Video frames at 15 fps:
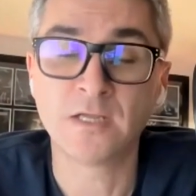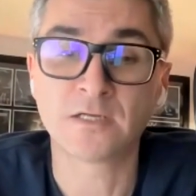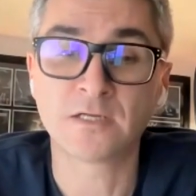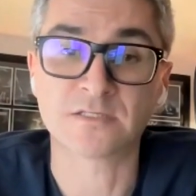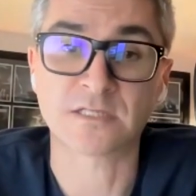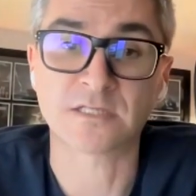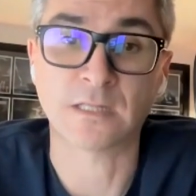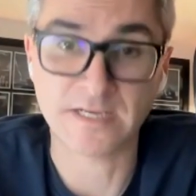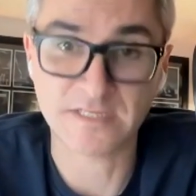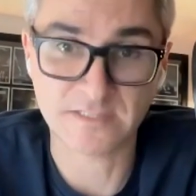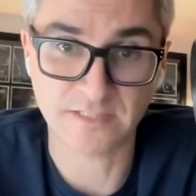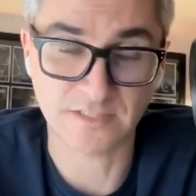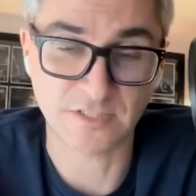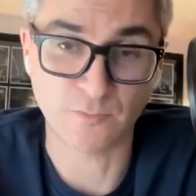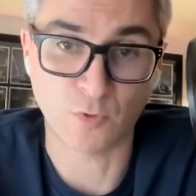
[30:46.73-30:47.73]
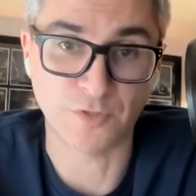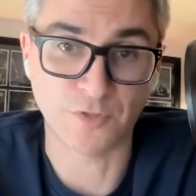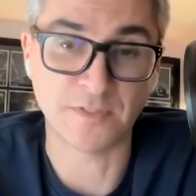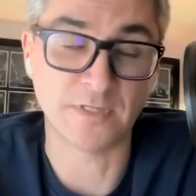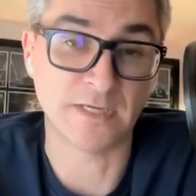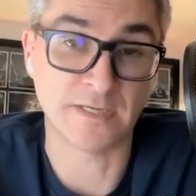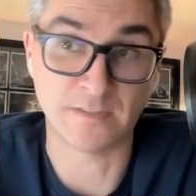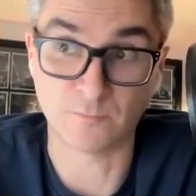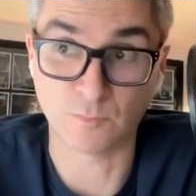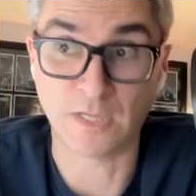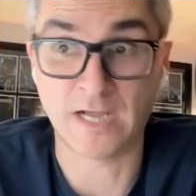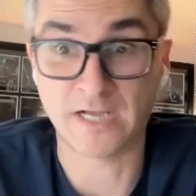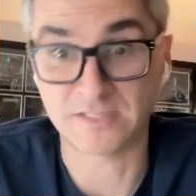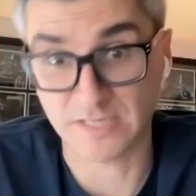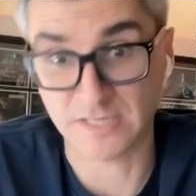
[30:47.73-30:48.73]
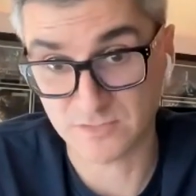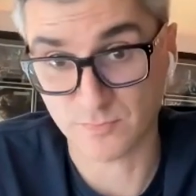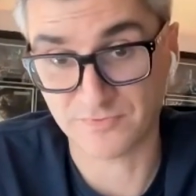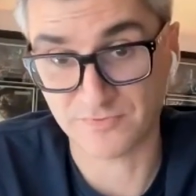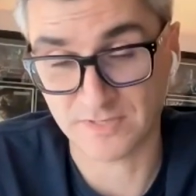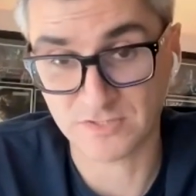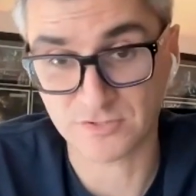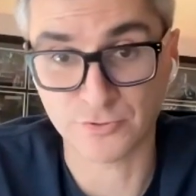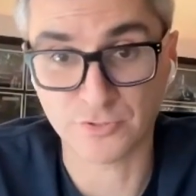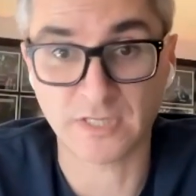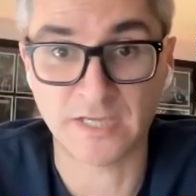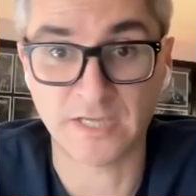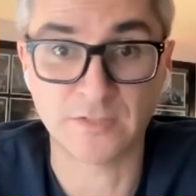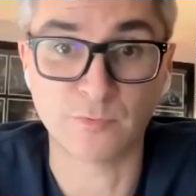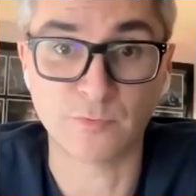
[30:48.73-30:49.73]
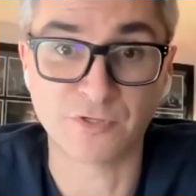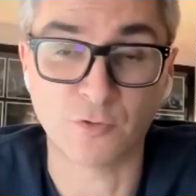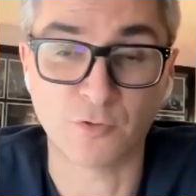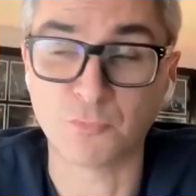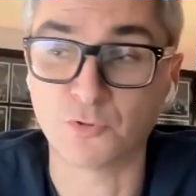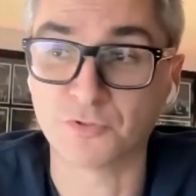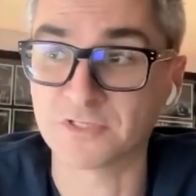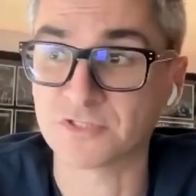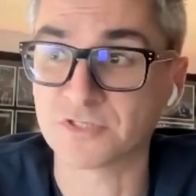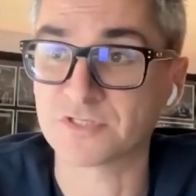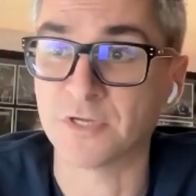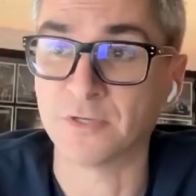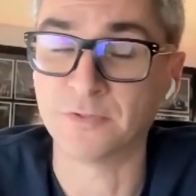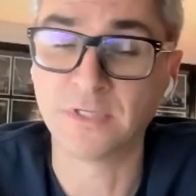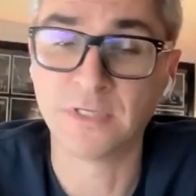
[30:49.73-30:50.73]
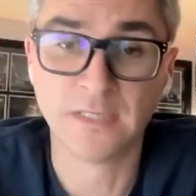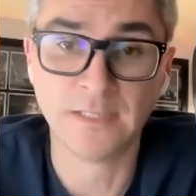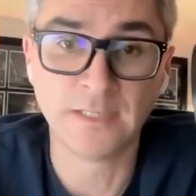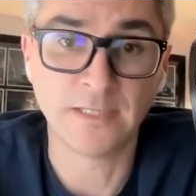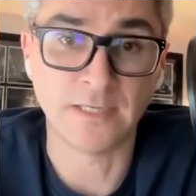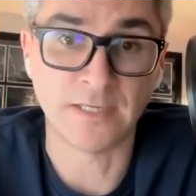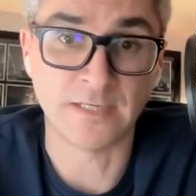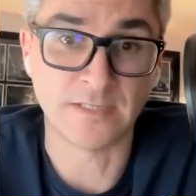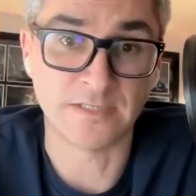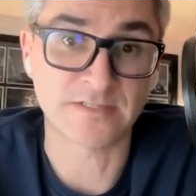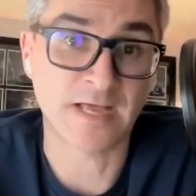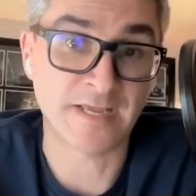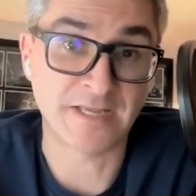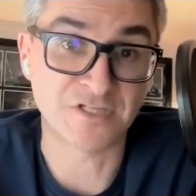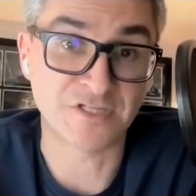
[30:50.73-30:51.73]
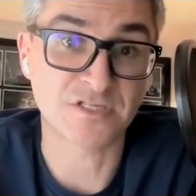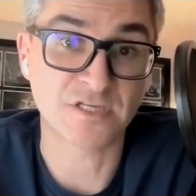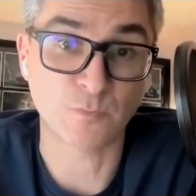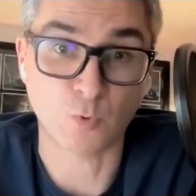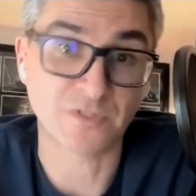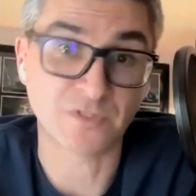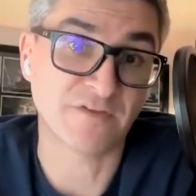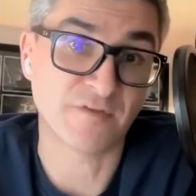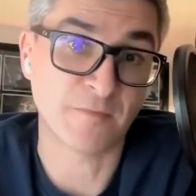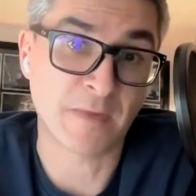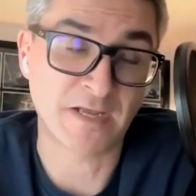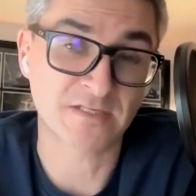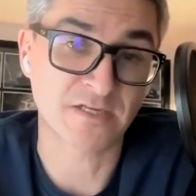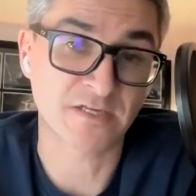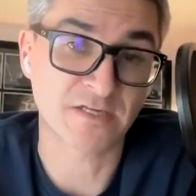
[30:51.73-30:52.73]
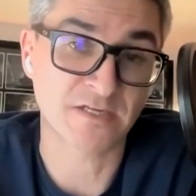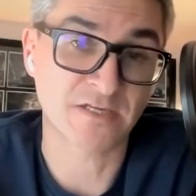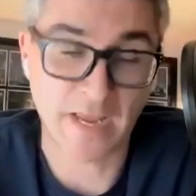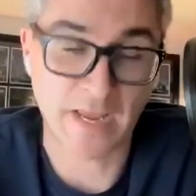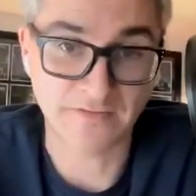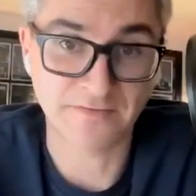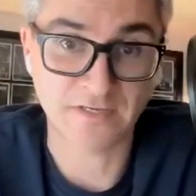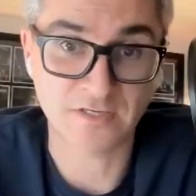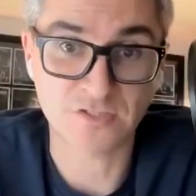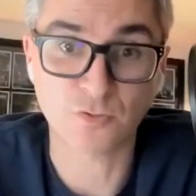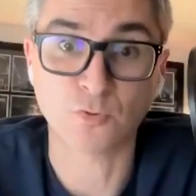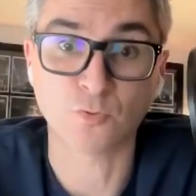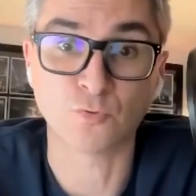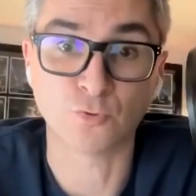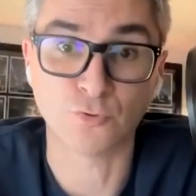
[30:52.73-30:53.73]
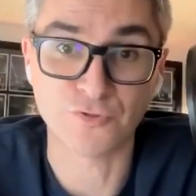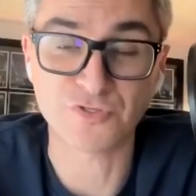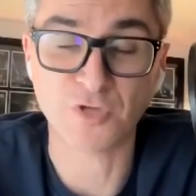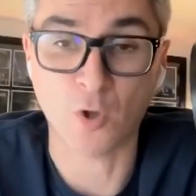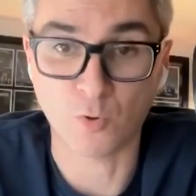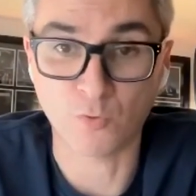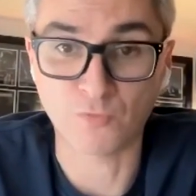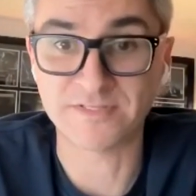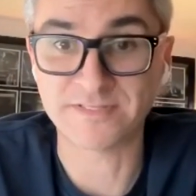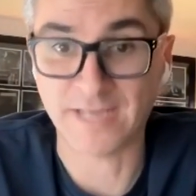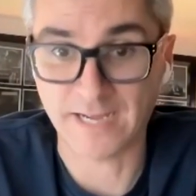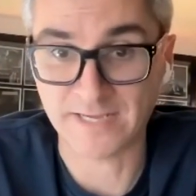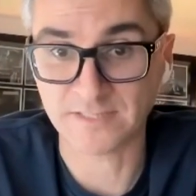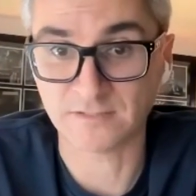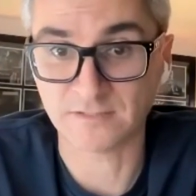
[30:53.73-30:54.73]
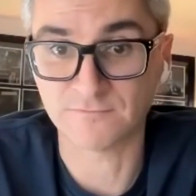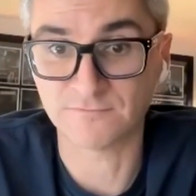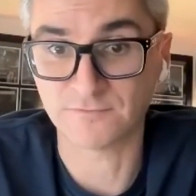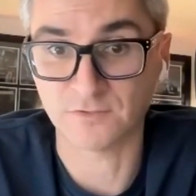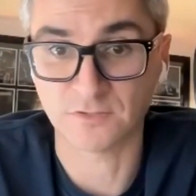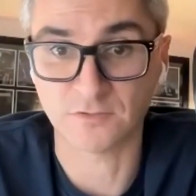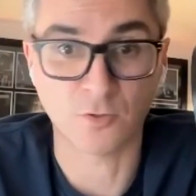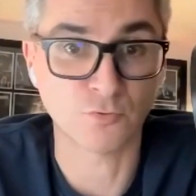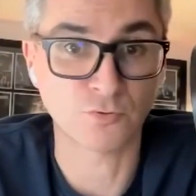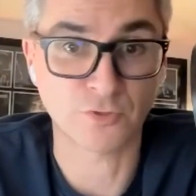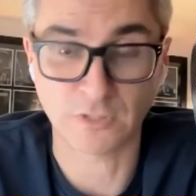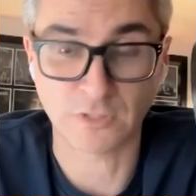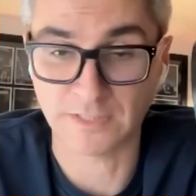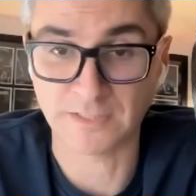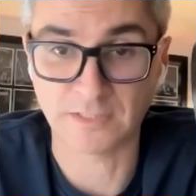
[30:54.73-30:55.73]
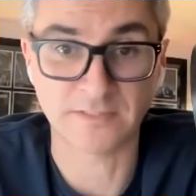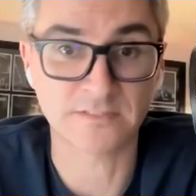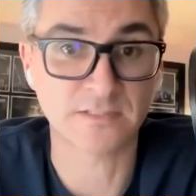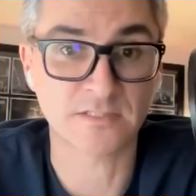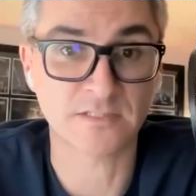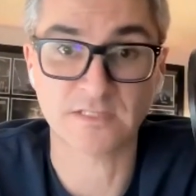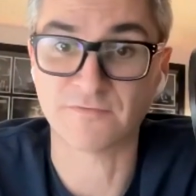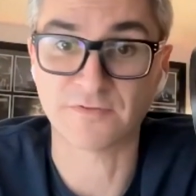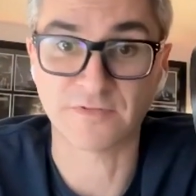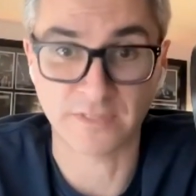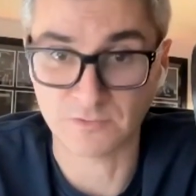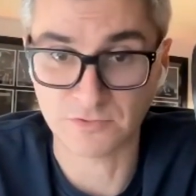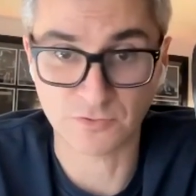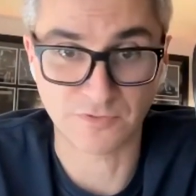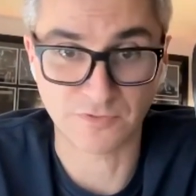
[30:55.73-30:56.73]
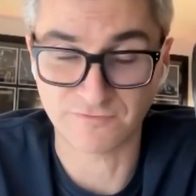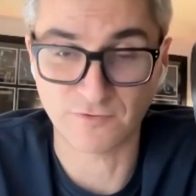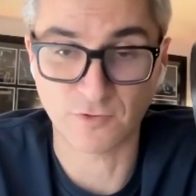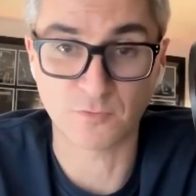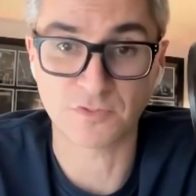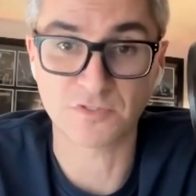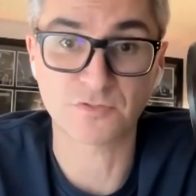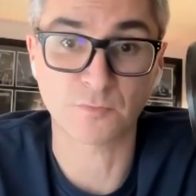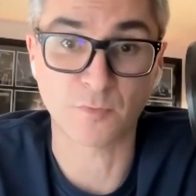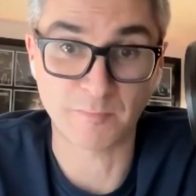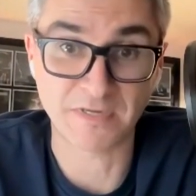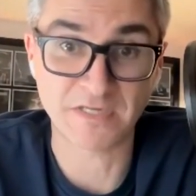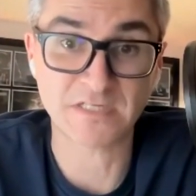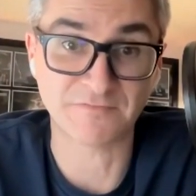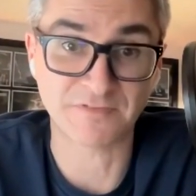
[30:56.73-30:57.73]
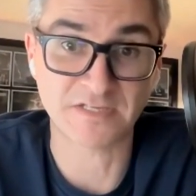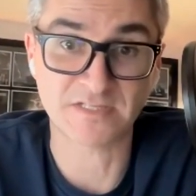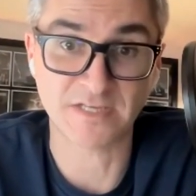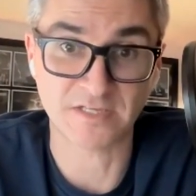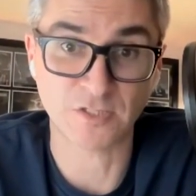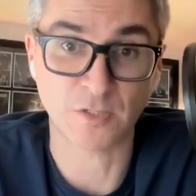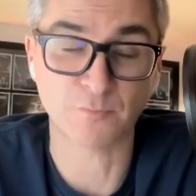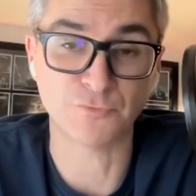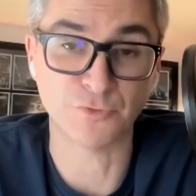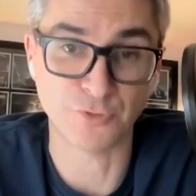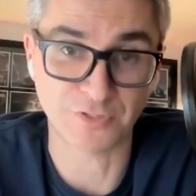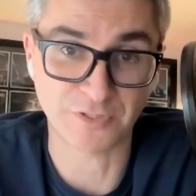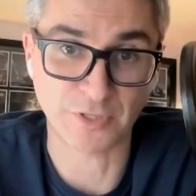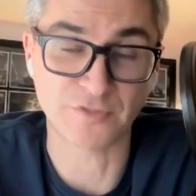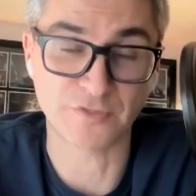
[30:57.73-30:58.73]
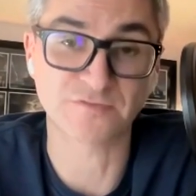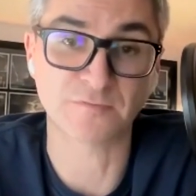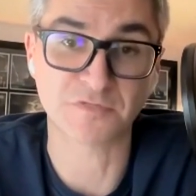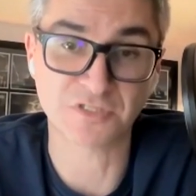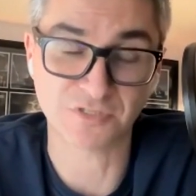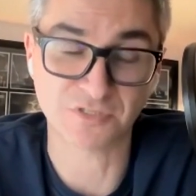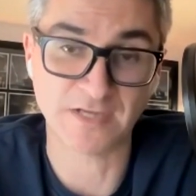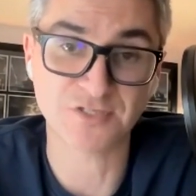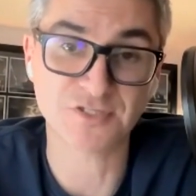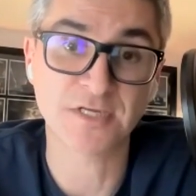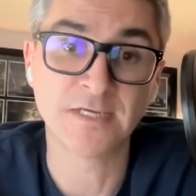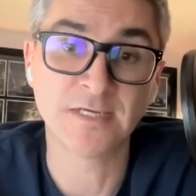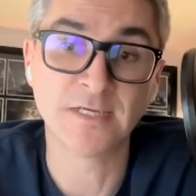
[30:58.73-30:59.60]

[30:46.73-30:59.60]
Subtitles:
Because the last thing you want, and as with this new client that we're onboarding just now, is that agency won't give them access to anything. So they'll lose all the data for all Google Analytics and everything else going forward. So we're basically having to set up new accounts from scratch.